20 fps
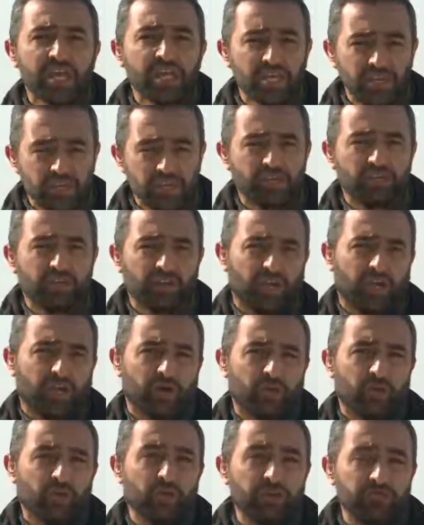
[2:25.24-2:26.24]
you
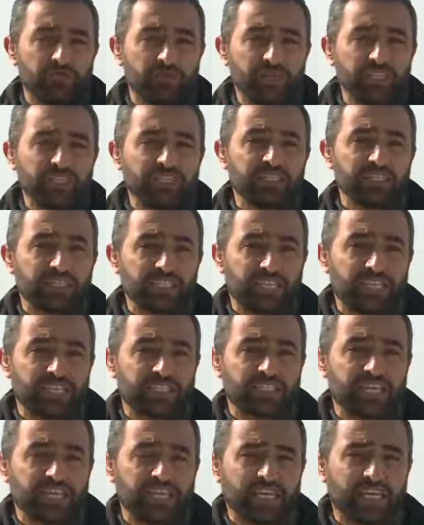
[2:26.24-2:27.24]
know, we've been
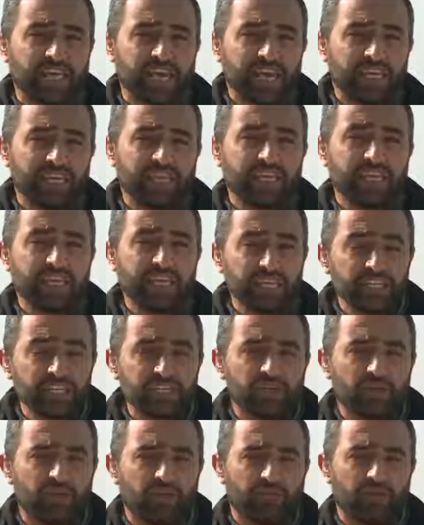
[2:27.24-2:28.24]
discussing the
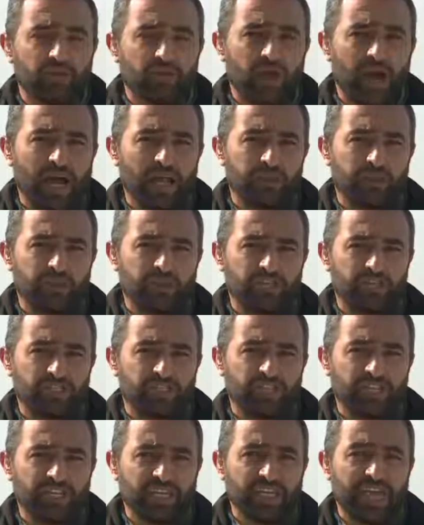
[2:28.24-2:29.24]
issue of the
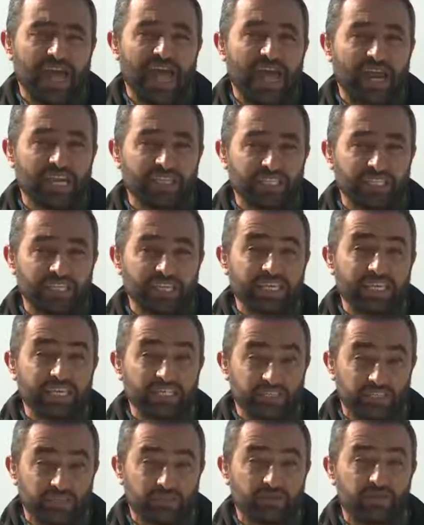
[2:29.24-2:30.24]
YPG as the
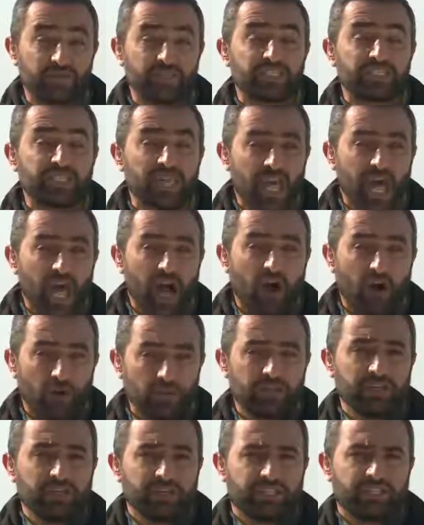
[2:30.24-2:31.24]
terrorist
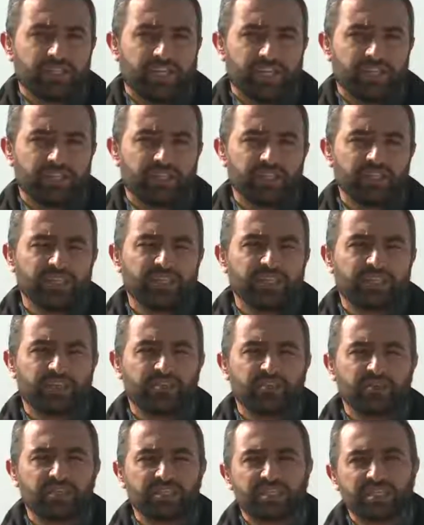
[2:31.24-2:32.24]
organization that
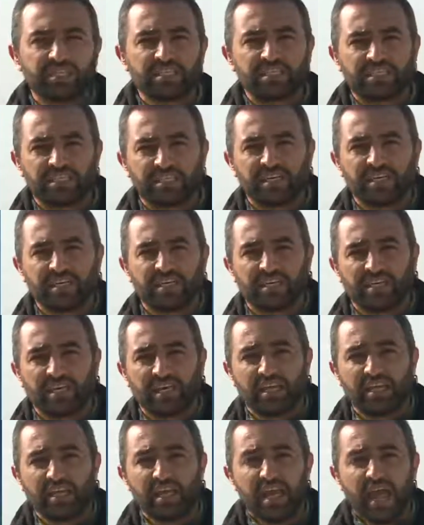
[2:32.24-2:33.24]
threatens
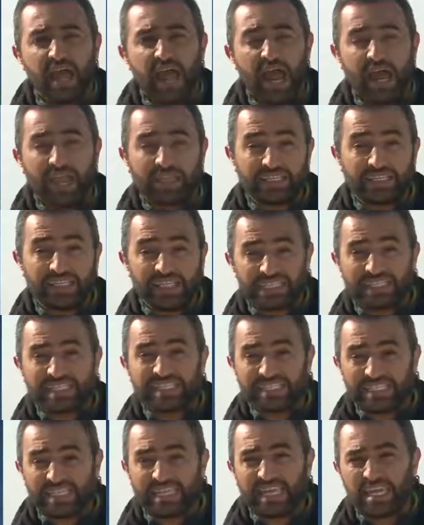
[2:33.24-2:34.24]
Turkey and
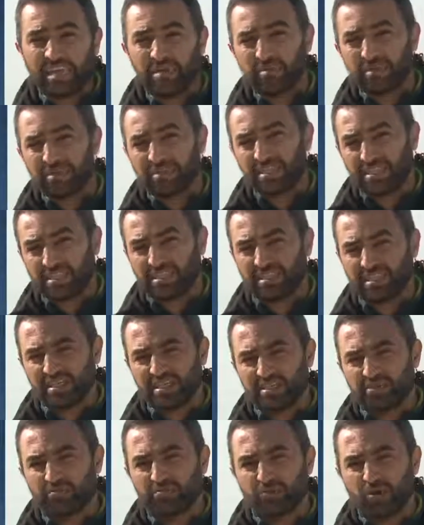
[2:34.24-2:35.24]
doesn't keep a
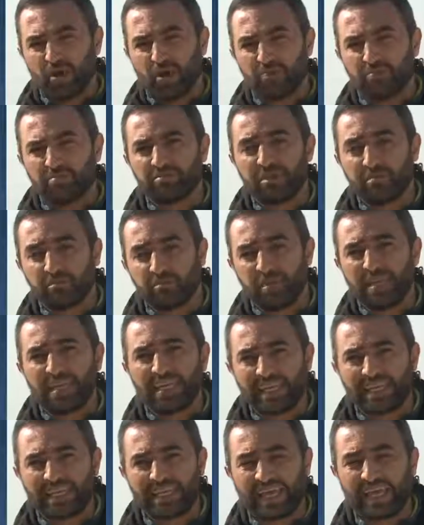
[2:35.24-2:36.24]
distance from the
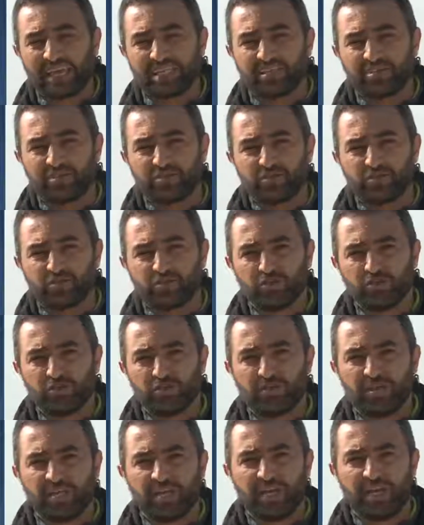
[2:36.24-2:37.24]
PKK terror
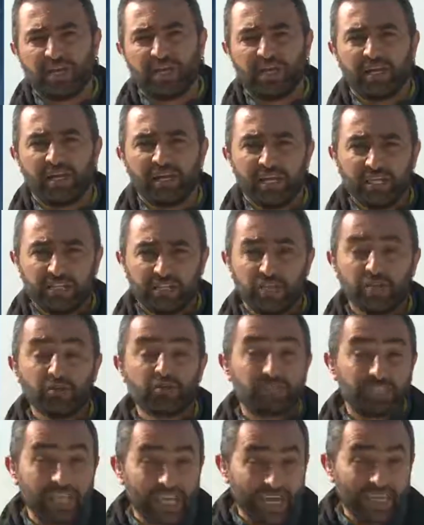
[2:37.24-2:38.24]
group here. So
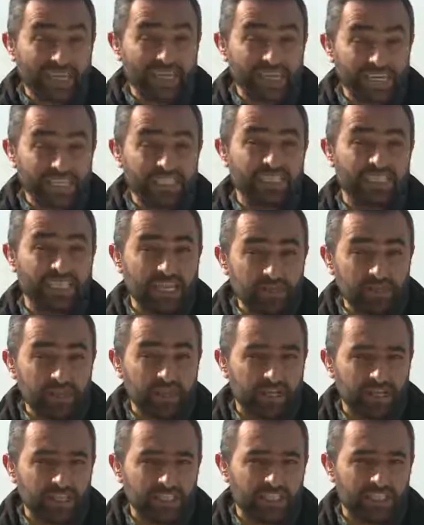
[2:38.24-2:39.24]
Turkey is deeply
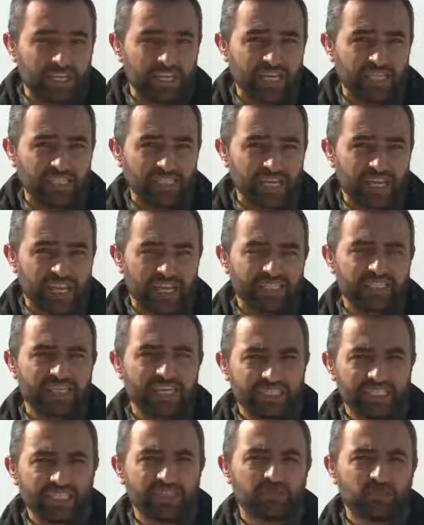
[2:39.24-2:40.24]
concerned,
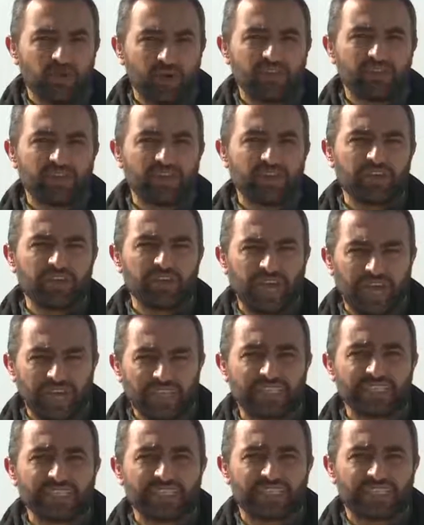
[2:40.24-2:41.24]
doesn't want the
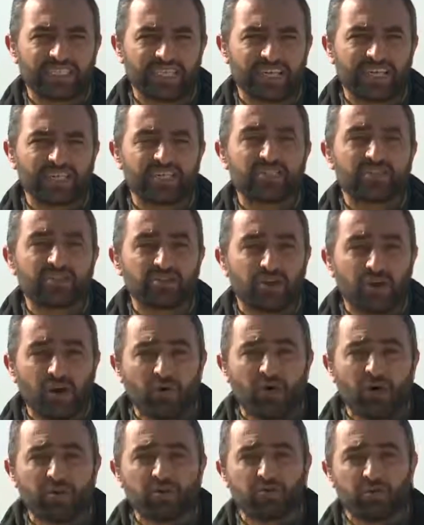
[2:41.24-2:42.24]
United States to
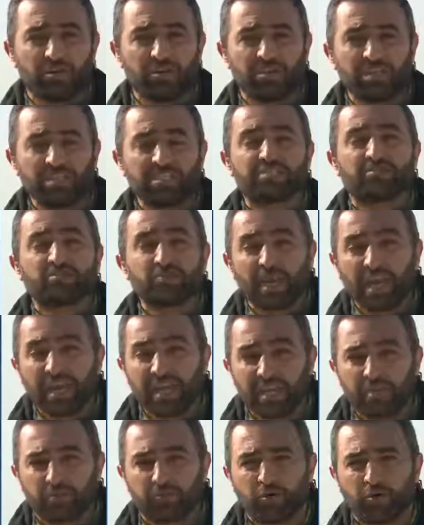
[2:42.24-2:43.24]
go on with this
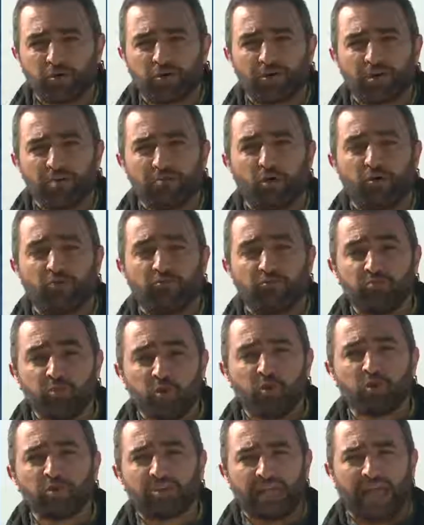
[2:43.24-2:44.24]
training program of
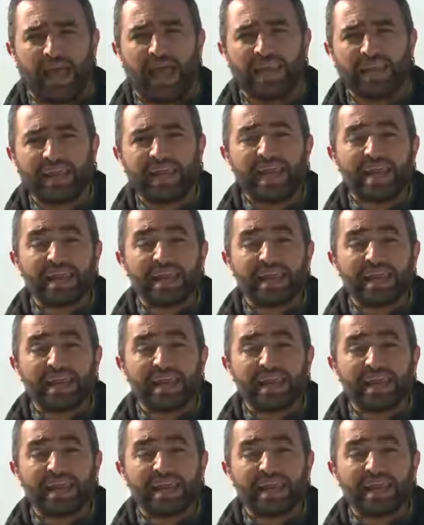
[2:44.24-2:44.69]
more than